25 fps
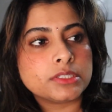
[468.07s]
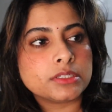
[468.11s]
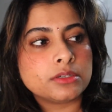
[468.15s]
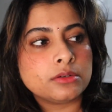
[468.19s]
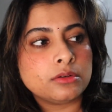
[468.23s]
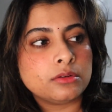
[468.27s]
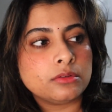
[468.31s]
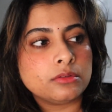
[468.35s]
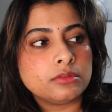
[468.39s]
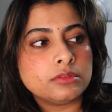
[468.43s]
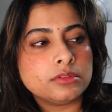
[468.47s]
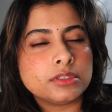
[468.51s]
it
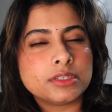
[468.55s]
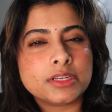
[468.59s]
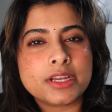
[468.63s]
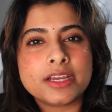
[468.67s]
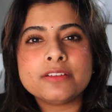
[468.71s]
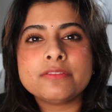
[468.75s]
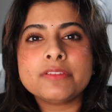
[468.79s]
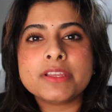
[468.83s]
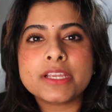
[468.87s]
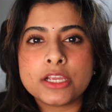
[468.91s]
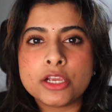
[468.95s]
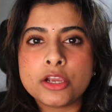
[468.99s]
called?
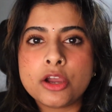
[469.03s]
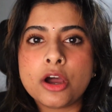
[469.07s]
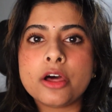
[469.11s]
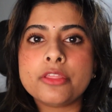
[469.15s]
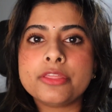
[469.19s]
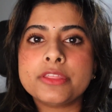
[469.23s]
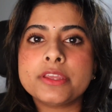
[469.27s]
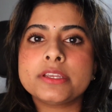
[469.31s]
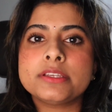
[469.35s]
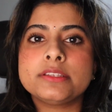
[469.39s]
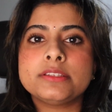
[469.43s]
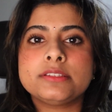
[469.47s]
Kind of like
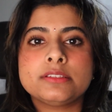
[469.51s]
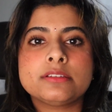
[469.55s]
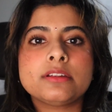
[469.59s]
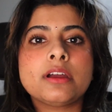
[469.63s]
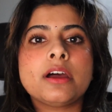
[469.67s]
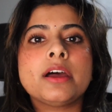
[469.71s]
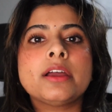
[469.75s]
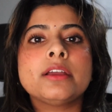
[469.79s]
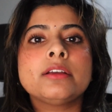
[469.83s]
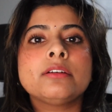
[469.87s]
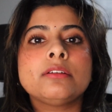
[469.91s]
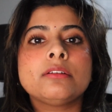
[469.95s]
gothic
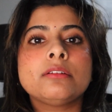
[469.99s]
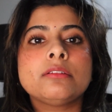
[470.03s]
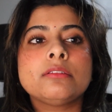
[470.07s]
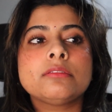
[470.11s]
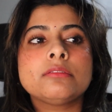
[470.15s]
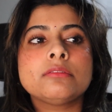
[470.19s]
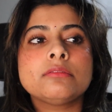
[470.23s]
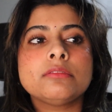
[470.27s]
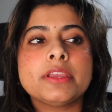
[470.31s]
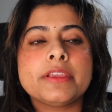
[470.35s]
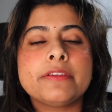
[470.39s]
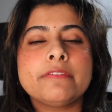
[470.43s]
style,
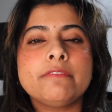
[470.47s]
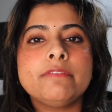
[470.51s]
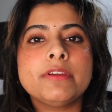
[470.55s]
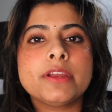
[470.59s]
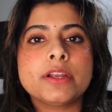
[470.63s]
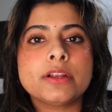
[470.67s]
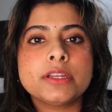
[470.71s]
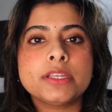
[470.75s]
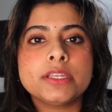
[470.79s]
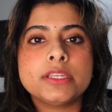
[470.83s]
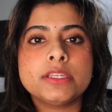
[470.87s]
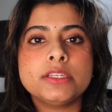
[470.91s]
like
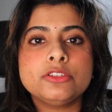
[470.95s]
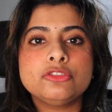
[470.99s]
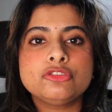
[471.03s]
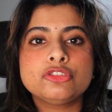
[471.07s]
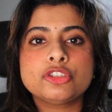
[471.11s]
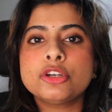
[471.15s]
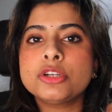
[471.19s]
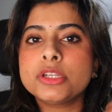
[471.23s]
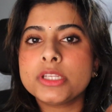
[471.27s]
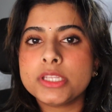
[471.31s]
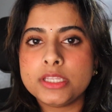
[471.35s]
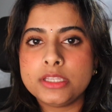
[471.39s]
very
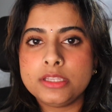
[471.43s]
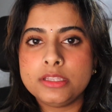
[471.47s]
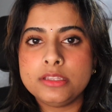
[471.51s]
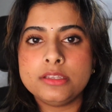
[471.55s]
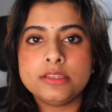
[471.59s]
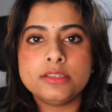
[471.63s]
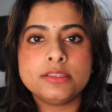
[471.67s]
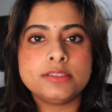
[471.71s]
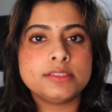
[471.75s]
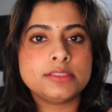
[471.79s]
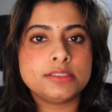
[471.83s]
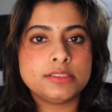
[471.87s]

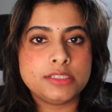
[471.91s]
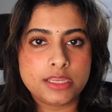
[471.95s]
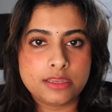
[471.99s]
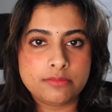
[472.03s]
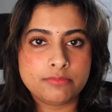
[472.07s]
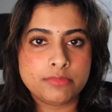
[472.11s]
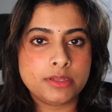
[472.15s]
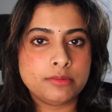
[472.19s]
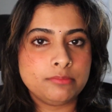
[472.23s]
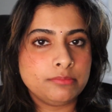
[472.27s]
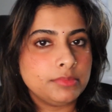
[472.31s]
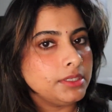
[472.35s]
chunky
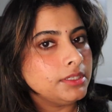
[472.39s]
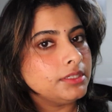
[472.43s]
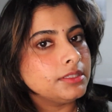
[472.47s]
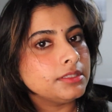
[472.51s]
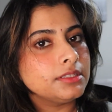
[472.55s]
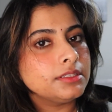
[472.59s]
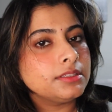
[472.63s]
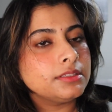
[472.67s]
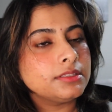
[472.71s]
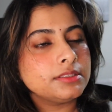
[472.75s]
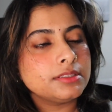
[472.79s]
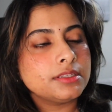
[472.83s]
statement
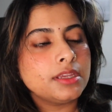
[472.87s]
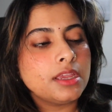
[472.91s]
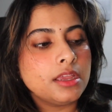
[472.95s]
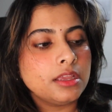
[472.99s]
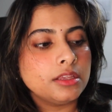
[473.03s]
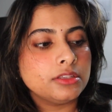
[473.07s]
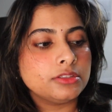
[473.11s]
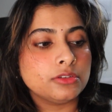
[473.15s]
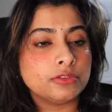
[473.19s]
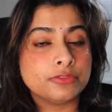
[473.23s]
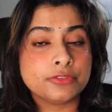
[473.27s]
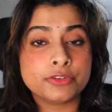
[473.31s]
pieces.
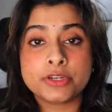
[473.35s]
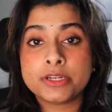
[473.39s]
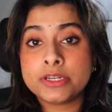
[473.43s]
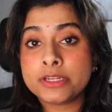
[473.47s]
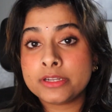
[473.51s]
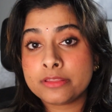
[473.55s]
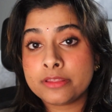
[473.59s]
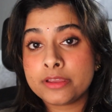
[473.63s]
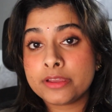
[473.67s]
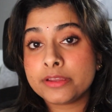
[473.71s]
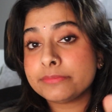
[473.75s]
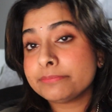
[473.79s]
So if you're
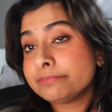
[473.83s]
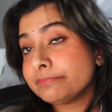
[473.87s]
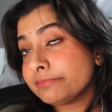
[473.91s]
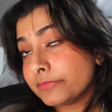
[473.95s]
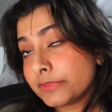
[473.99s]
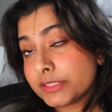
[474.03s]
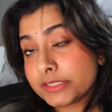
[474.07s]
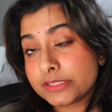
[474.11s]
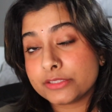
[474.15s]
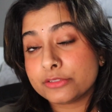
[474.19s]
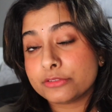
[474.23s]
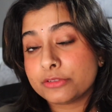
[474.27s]
into that,
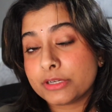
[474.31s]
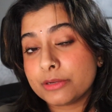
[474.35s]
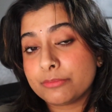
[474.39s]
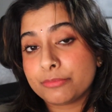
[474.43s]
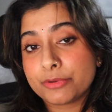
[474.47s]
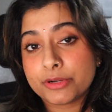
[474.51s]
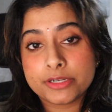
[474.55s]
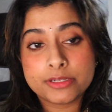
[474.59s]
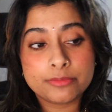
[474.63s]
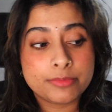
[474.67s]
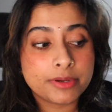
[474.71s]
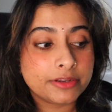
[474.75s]
this is a great
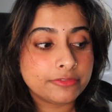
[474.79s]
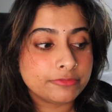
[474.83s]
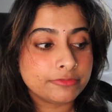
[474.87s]
brand to buy